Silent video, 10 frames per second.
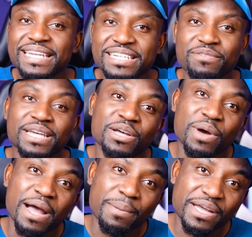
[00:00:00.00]
this
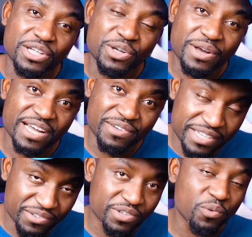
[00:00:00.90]
video, I'm going to show you how you
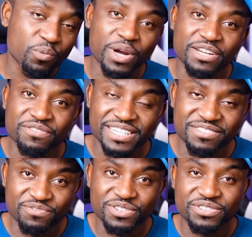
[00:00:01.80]
can create one of
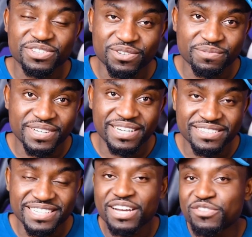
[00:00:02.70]
these for yourself.
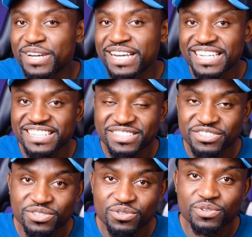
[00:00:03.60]
It's actually easy
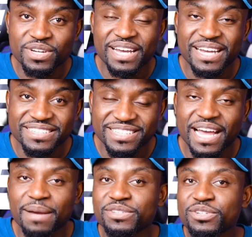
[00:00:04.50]
to do and it's
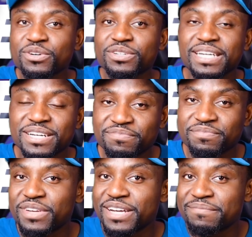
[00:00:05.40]
absolutely
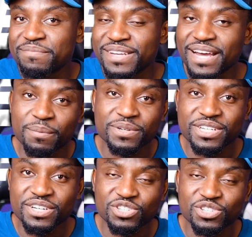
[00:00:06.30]
free. I'm also going to